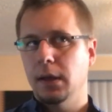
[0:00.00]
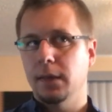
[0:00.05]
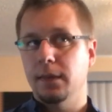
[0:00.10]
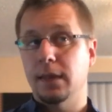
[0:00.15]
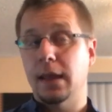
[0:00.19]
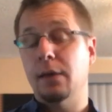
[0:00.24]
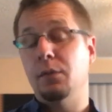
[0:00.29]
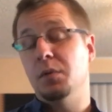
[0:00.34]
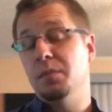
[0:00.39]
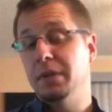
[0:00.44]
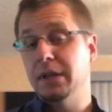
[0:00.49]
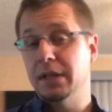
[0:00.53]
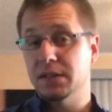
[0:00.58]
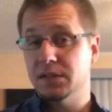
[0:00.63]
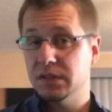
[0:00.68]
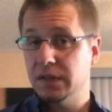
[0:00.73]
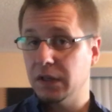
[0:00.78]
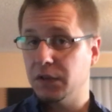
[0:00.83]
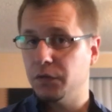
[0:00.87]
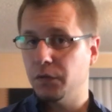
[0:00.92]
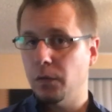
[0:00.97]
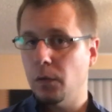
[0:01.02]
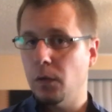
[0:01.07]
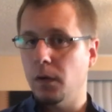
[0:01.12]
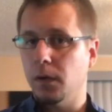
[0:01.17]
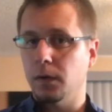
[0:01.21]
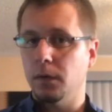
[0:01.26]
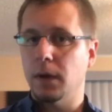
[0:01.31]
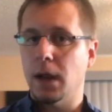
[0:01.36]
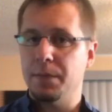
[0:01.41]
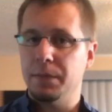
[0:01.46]
And that would be in
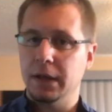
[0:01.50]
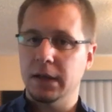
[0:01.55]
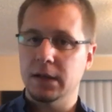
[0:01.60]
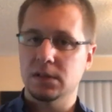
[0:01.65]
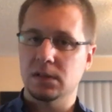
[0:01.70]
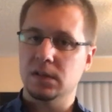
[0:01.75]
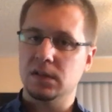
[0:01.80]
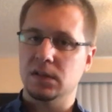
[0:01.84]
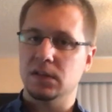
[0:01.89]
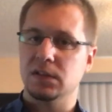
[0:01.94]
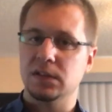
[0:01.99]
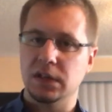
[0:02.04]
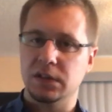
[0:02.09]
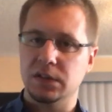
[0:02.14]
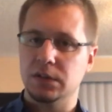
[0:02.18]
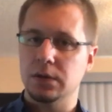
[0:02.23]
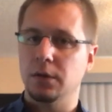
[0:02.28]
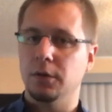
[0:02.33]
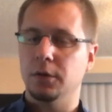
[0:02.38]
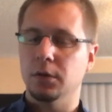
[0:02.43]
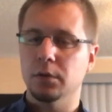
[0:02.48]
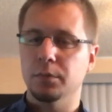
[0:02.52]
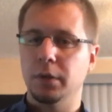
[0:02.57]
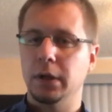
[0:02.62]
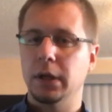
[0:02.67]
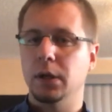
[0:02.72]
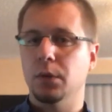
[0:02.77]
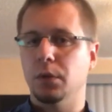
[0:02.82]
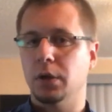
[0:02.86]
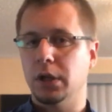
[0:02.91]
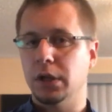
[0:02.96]
6/4, right? Because it's a 6-note
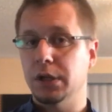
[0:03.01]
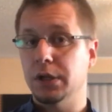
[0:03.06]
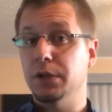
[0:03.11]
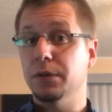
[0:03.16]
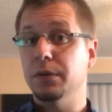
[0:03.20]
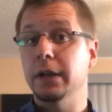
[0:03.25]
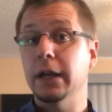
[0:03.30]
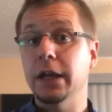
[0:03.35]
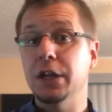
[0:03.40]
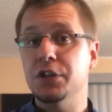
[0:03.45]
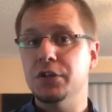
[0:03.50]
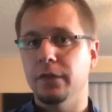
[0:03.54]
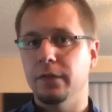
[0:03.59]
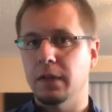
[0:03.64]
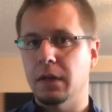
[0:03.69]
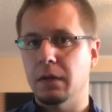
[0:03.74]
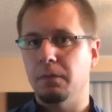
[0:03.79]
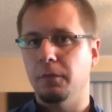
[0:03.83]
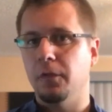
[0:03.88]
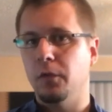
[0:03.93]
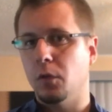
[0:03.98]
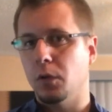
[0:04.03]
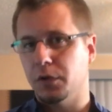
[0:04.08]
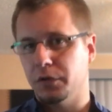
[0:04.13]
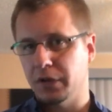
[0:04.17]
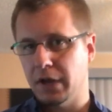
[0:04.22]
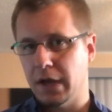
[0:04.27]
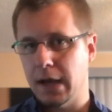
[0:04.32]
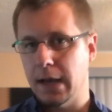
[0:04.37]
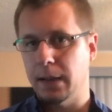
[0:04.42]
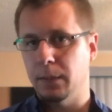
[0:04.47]
grouping. We're going to do each of them 4
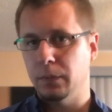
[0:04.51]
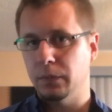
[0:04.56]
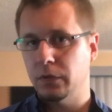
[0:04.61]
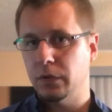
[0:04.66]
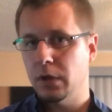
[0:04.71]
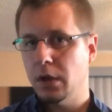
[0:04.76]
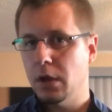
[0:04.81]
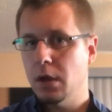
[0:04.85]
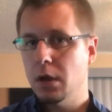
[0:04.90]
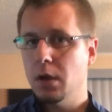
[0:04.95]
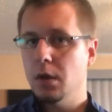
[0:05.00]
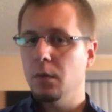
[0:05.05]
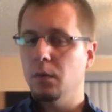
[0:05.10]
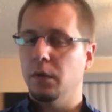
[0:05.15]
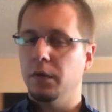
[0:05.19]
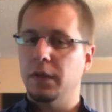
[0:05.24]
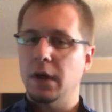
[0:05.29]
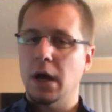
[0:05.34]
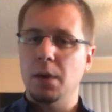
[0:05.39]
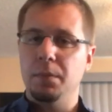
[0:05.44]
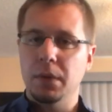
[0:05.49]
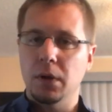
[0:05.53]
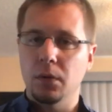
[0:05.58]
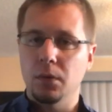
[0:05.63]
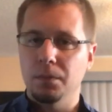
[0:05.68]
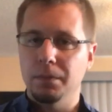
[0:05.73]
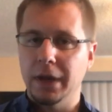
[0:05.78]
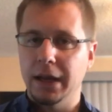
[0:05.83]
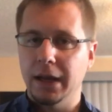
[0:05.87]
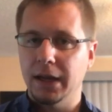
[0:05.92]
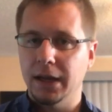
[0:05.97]
times. Without me
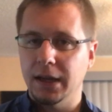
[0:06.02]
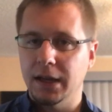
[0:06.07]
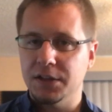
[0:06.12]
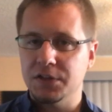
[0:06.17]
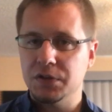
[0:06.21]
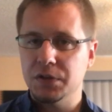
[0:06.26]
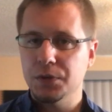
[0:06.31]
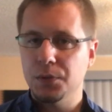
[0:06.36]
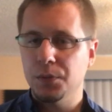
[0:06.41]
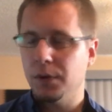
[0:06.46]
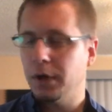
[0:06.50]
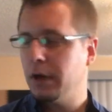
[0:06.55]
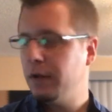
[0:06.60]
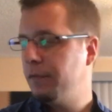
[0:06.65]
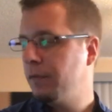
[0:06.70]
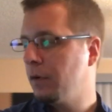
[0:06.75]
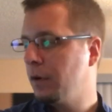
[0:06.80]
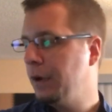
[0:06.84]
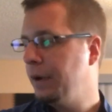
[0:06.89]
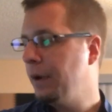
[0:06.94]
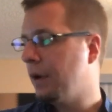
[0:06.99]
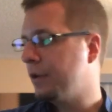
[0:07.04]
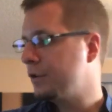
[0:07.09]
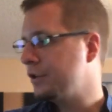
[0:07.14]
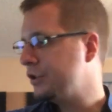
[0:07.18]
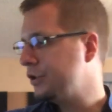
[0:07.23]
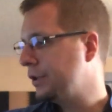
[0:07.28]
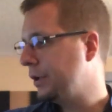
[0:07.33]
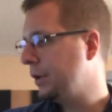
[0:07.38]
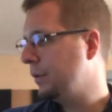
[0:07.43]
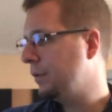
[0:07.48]
making it too wordy for you, I'll
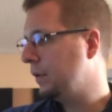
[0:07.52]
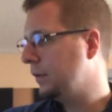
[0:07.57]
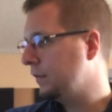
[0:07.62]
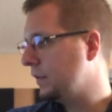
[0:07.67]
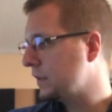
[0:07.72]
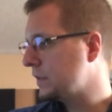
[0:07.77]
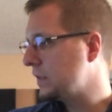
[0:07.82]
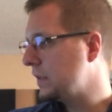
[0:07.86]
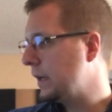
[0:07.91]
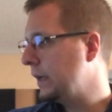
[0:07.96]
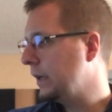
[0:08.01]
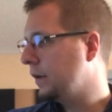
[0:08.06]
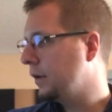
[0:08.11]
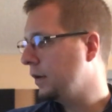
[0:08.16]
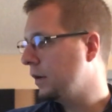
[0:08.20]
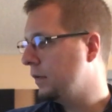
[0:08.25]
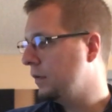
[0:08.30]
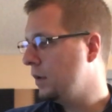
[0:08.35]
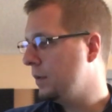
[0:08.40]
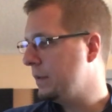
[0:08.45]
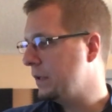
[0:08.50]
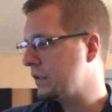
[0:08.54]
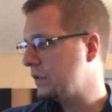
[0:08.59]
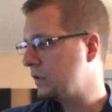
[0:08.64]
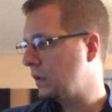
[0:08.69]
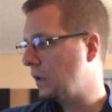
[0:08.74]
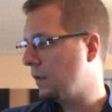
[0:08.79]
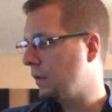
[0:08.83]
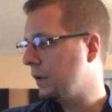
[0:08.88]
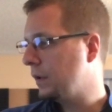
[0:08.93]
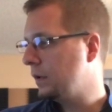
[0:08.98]
just show you what it looks like. I'll go a little bit
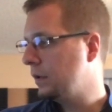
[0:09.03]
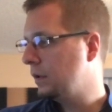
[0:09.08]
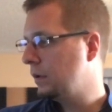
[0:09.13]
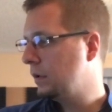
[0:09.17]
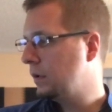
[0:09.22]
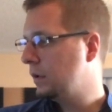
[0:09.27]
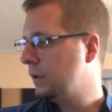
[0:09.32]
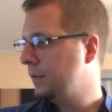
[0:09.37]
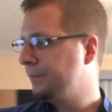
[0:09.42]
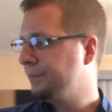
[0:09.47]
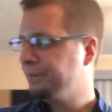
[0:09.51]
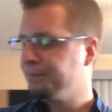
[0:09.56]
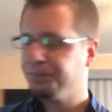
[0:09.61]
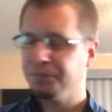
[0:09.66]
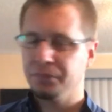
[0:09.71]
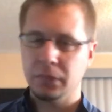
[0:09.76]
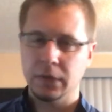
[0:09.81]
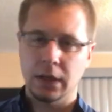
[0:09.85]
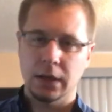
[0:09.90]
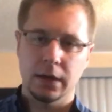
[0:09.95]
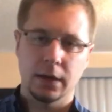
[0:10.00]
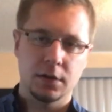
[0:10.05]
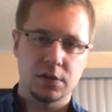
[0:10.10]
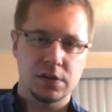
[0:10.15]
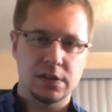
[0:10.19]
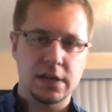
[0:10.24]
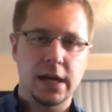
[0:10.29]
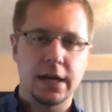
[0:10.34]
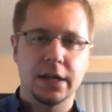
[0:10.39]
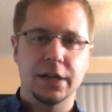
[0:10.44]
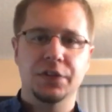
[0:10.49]
slower.
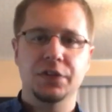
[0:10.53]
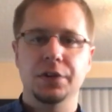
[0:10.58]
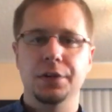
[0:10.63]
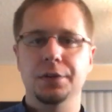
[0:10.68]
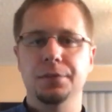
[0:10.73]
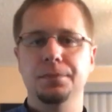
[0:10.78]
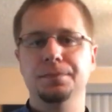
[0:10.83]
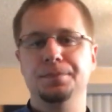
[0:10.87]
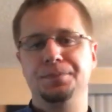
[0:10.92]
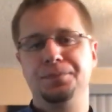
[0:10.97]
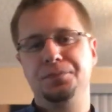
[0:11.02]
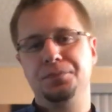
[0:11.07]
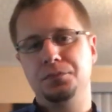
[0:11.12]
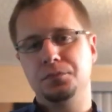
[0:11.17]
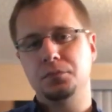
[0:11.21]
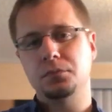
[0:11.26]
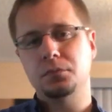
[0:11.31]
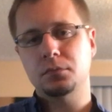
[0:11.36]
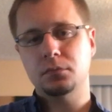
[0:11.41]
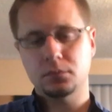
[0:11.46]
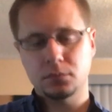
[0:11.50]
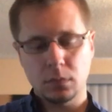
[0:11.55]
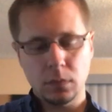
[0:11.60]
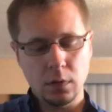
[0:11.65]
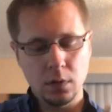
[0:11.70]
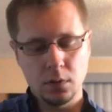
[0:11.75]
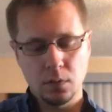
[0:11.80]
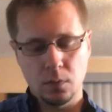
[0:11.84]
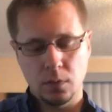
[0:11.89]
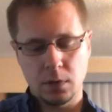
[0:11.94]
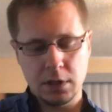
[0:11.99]
Here's 92.
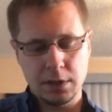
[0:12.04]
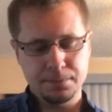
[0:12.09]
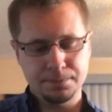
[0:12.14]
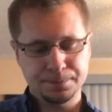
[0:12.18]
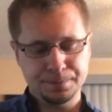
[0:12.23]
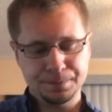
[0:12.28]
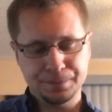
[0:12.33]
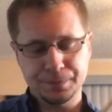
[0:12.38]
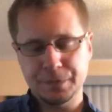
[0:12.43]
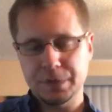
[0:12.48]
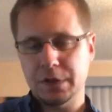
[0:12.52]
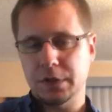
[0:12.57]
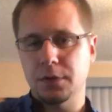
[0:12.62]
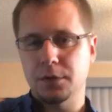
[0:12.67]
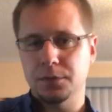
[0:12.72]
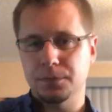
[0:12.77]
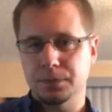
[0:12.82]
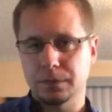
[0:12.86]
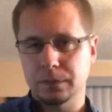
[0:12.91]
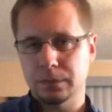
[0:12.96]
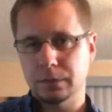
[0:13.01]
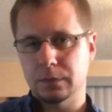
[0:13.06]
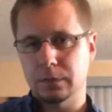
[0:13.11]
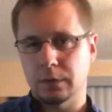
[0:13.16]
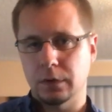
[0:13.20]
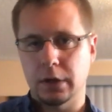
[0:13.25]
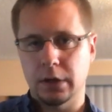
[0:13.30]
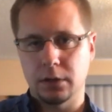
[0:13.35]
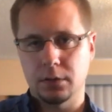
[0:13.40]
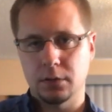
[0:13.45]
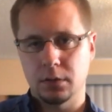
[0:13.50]
1, 2,
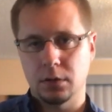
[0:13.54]
3.